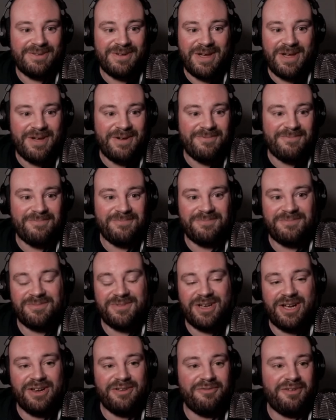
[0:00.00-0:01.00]

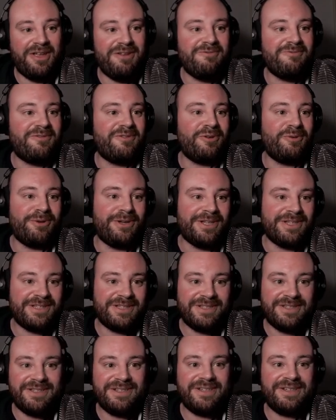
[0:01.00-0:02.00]
kind of
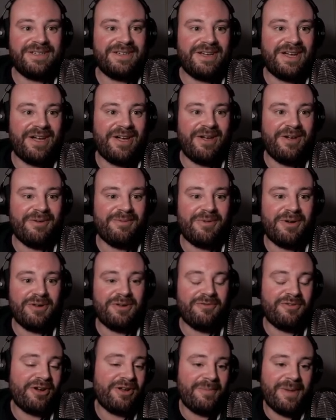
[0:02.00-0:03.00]
influence on
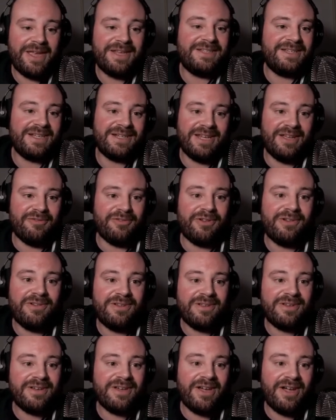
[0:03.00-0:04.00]
a very basic level,
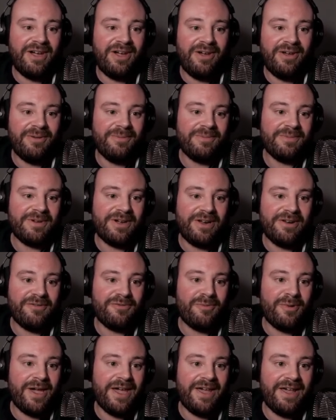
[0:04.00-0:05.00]
kind
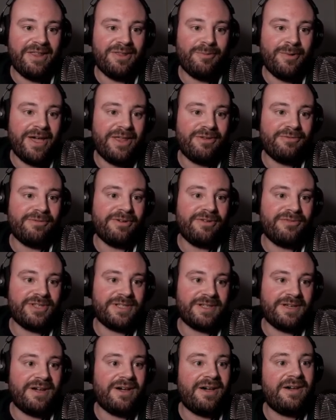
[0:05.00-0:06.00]
of where the
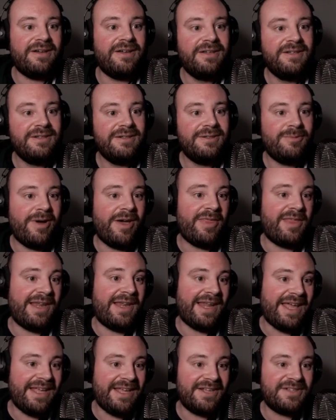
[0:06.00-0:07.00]
rivers are, where the
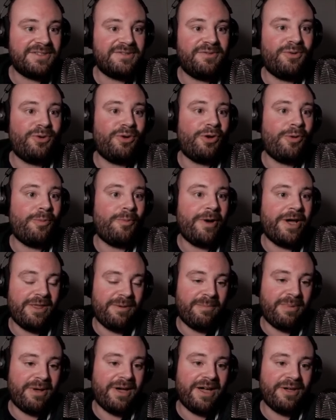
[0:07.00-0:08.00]
lakes form, where the
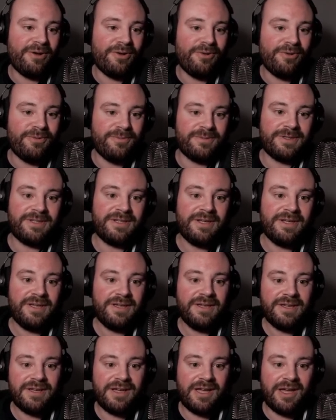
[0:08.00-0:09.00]
biomes.
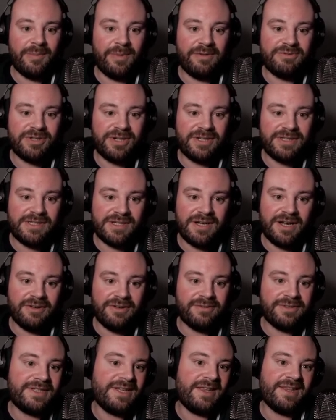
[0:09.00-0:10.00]
I've tried to kind
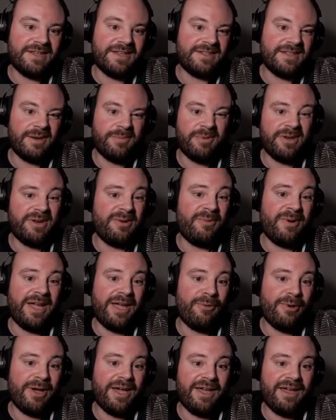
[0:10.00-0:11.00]
of set this up in a way
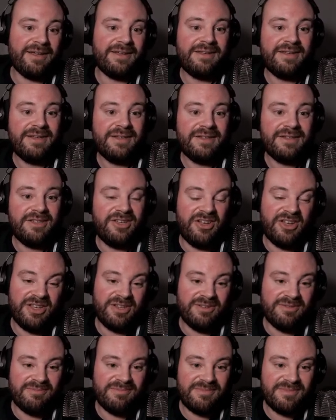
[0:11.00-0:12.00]
where you
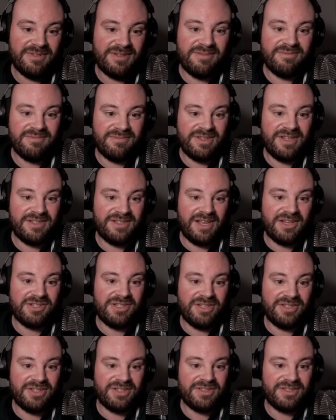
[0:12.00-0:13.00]
can
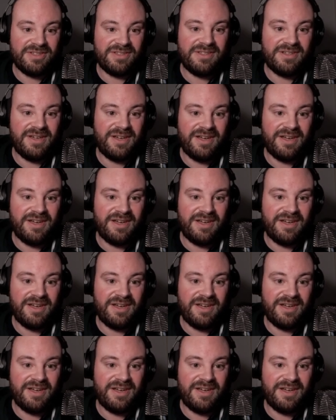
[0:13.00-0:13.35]
essentially just